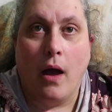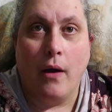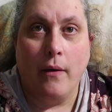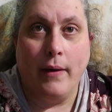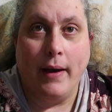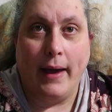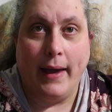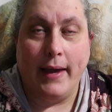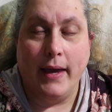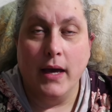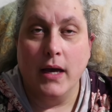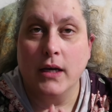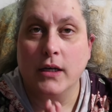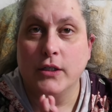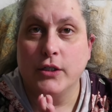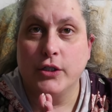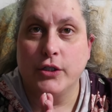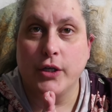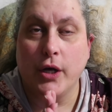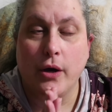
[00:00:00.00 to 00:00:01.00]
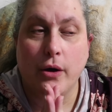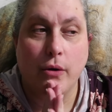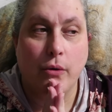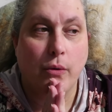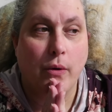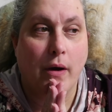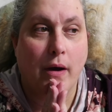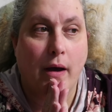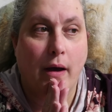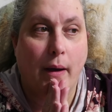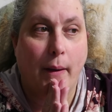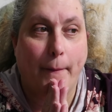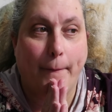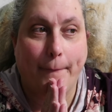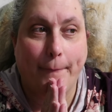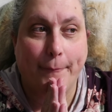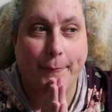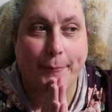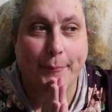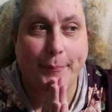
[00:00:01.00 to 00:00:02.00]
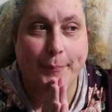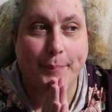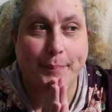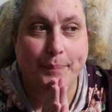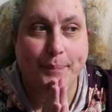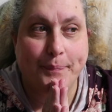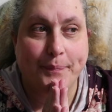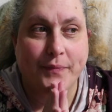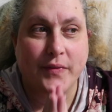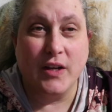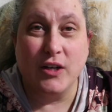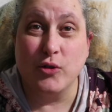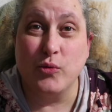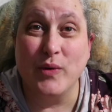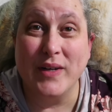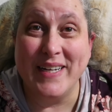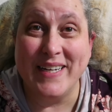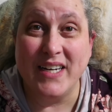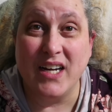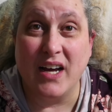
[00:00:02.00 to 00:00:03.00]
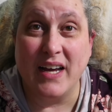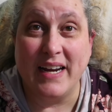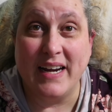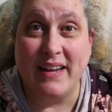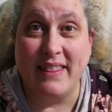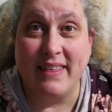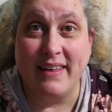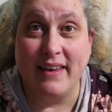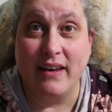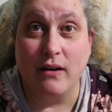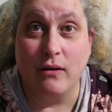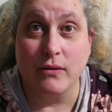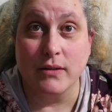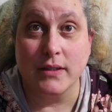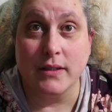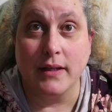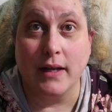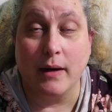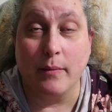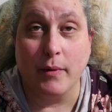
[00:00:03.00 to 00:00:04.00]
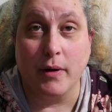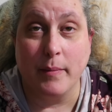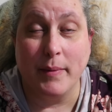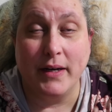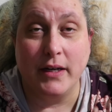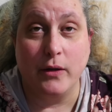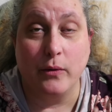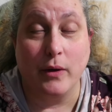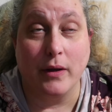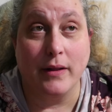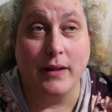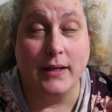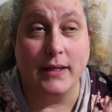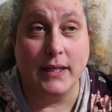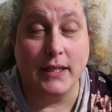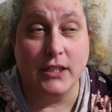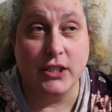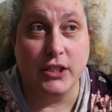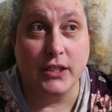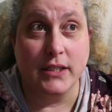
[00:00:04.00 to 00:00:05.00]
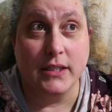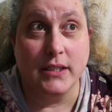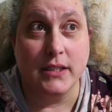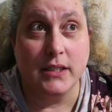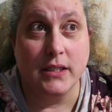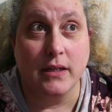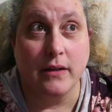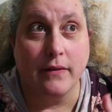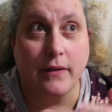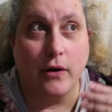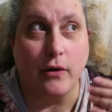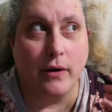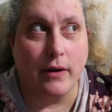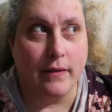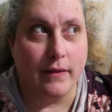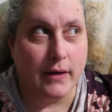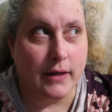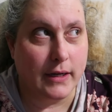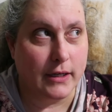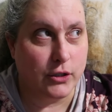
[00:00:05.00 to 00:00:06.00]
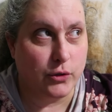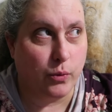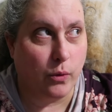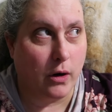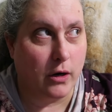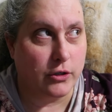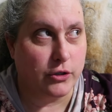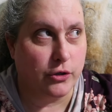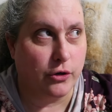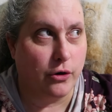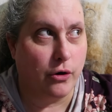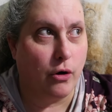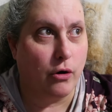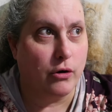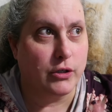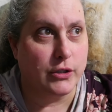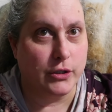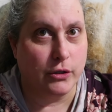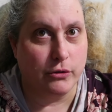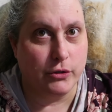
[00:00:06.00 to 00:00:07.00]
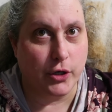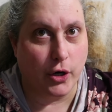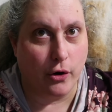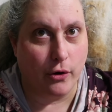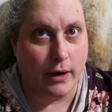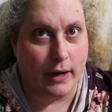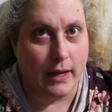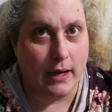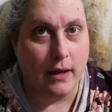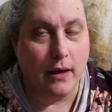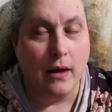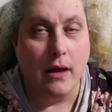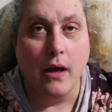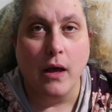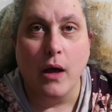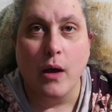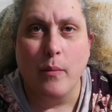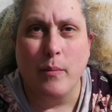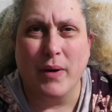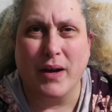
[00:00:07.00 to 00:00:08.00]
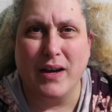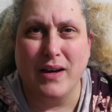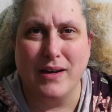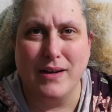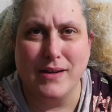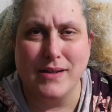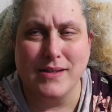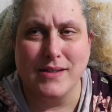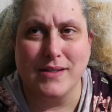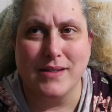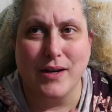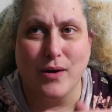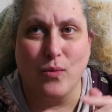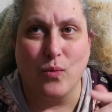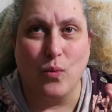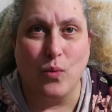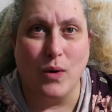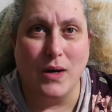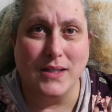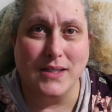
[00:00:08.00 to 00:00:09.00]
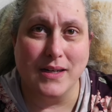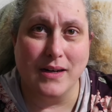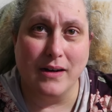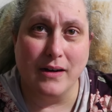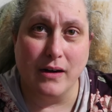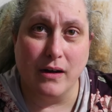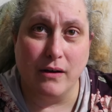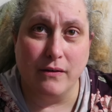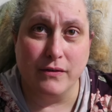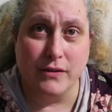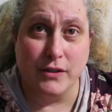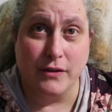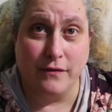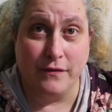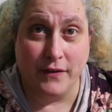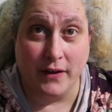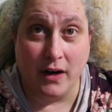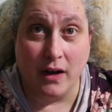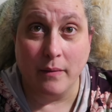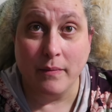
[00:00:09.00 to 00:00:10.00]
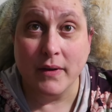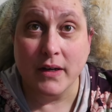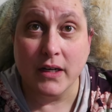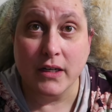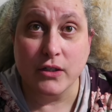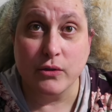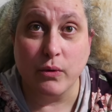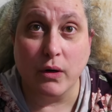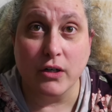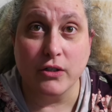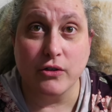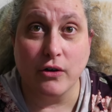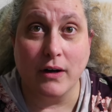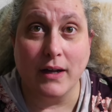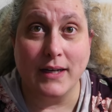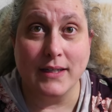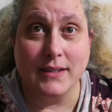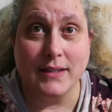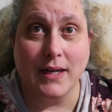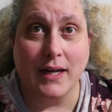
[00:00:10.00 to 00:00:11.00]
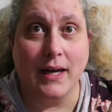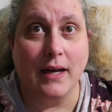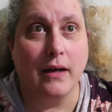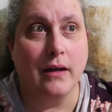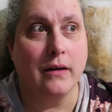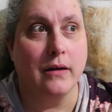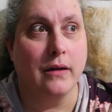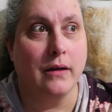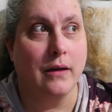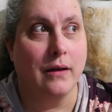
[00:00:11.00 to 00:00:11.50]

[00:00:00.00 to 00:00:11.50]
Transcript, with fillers: Okay, so there's really not anything else that I'm going to be doing. The dishes that are in the dishwasher are still dirty because there wasn't enough to fill up the dishwasher last night